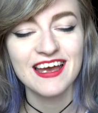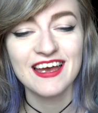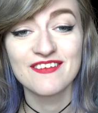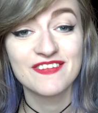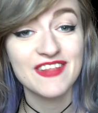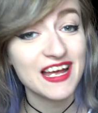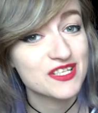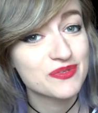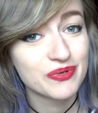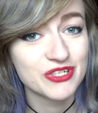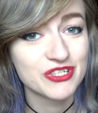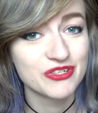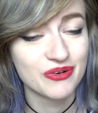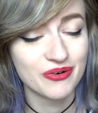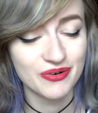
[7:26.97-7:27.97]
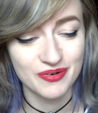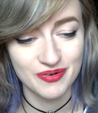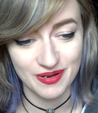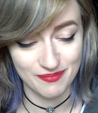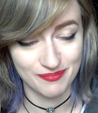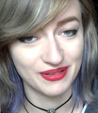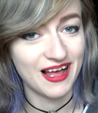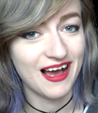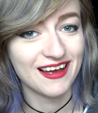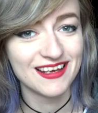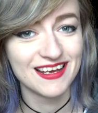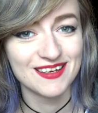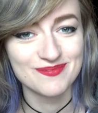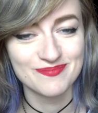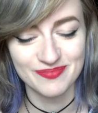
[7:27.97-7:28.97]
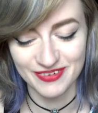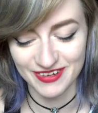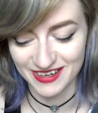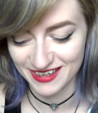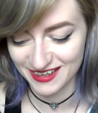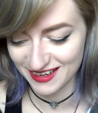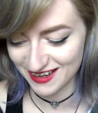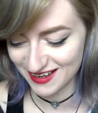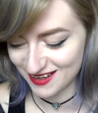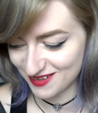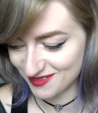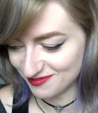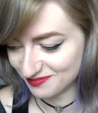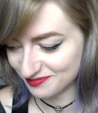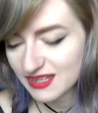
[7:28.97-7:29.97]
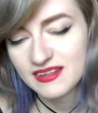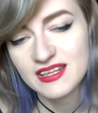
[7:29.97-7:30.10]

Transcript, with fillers: if that's what you're implying, but um,